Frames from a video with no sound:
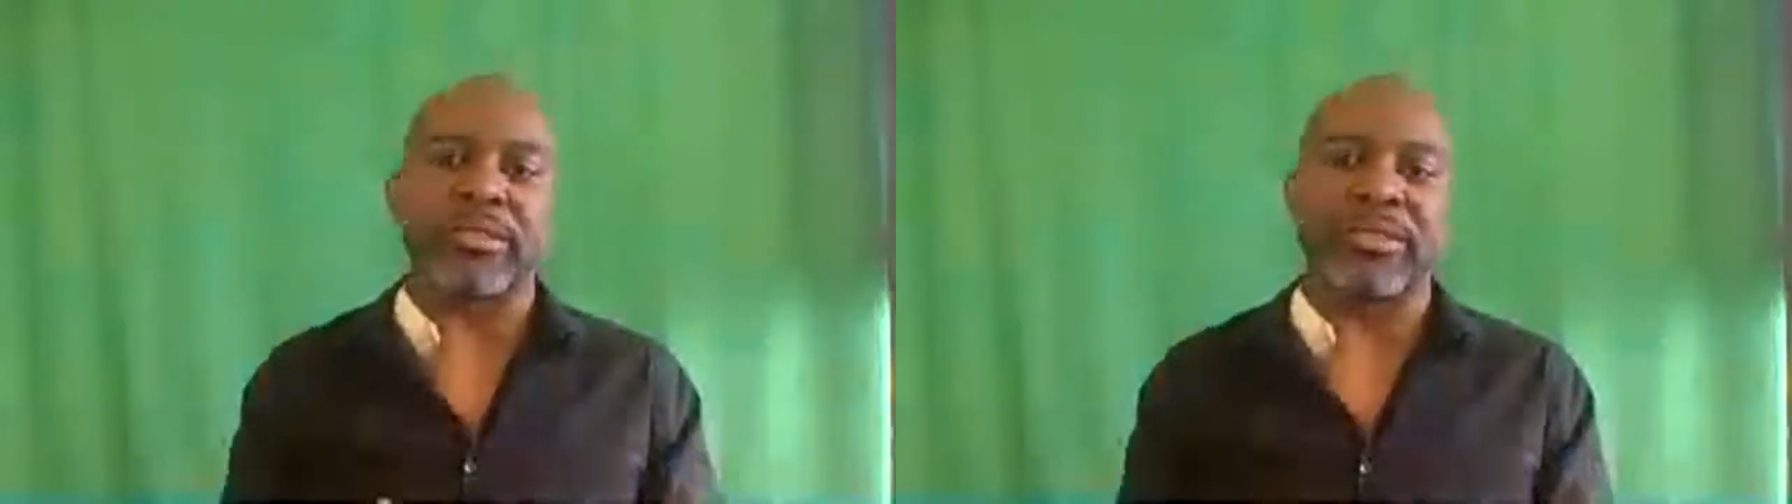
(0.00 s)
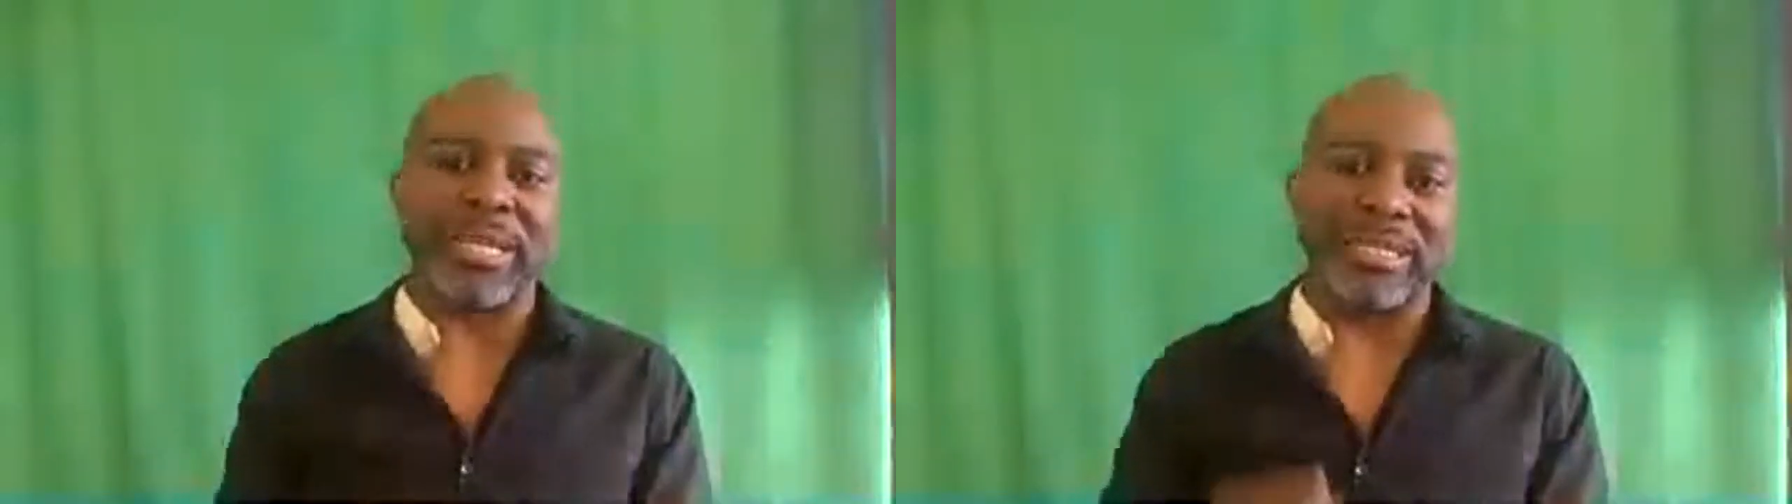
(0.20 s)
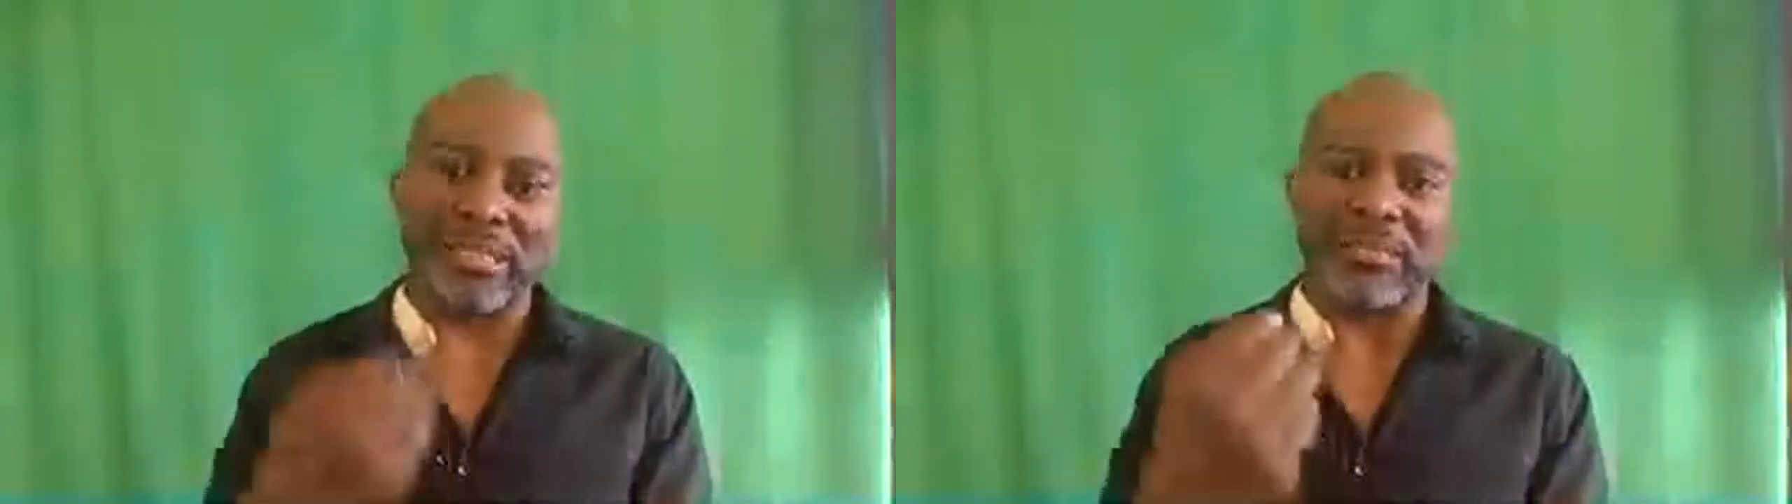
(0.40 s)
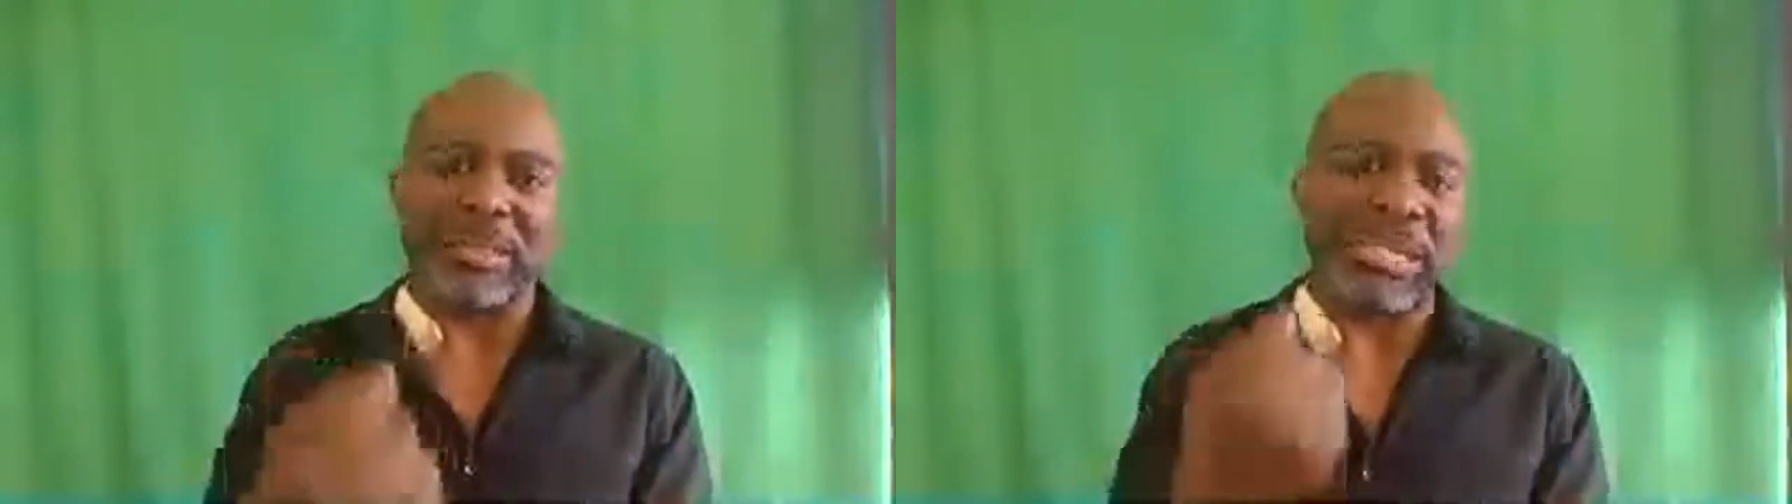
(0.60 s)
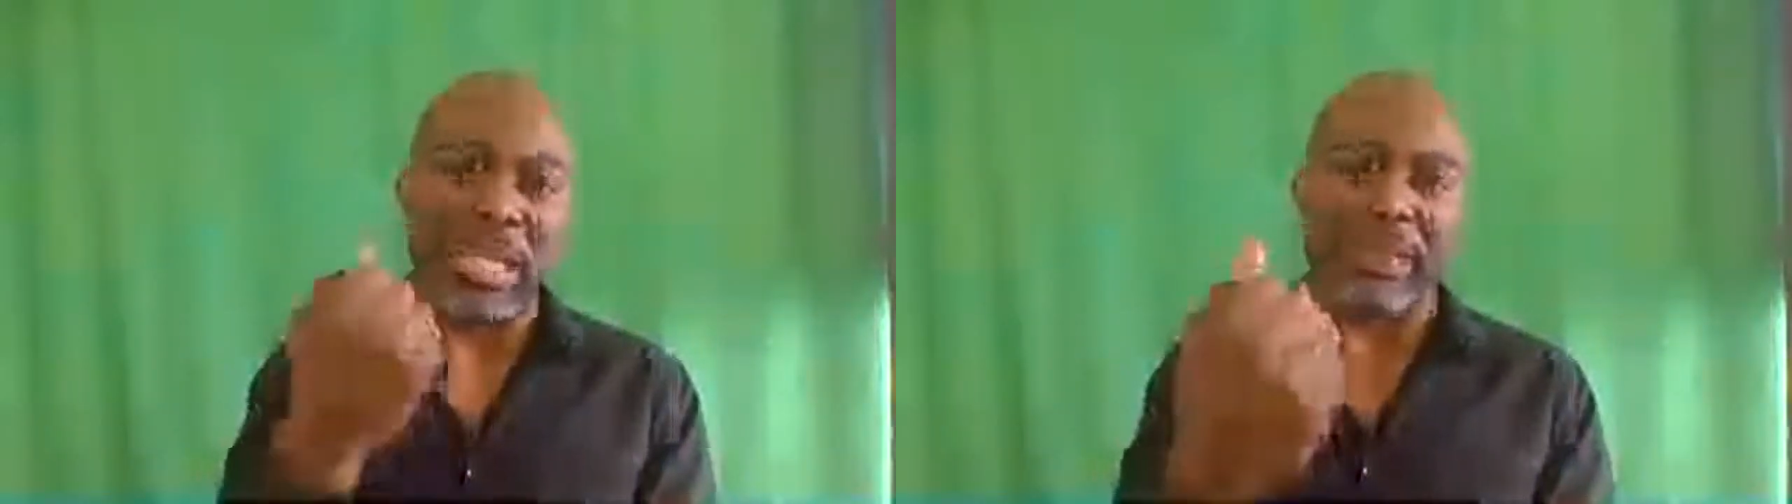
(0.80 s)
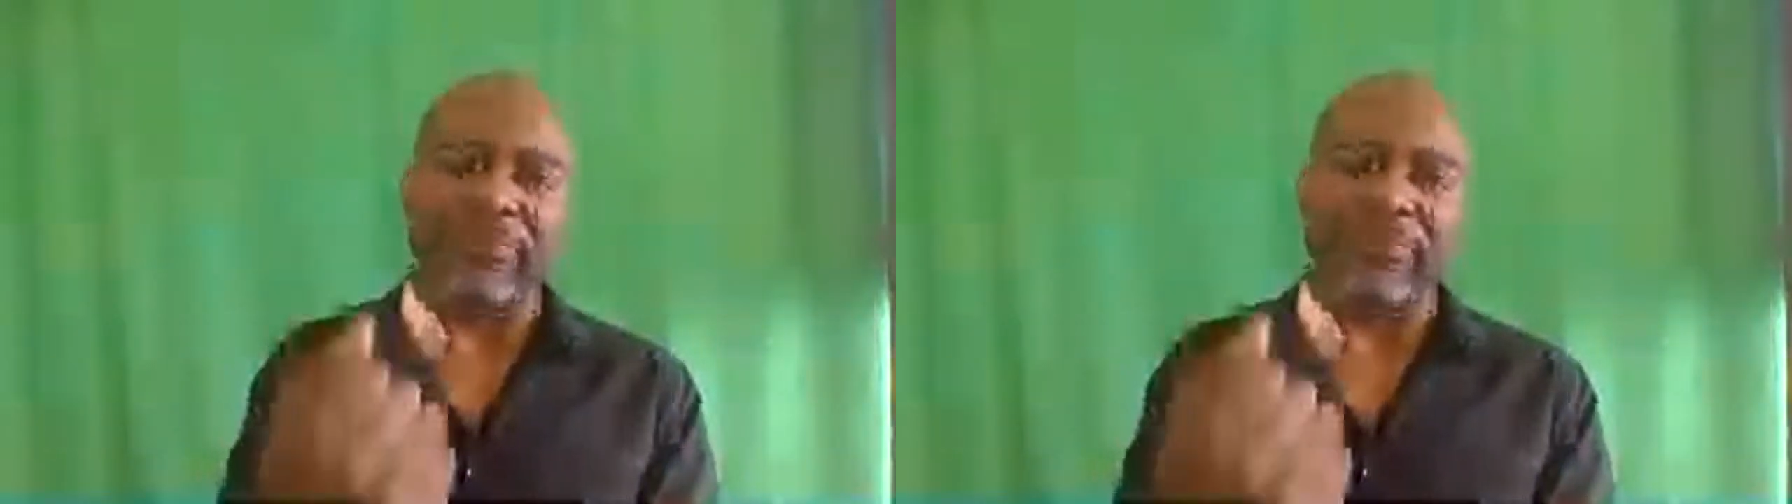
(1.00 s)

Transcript: and it gives us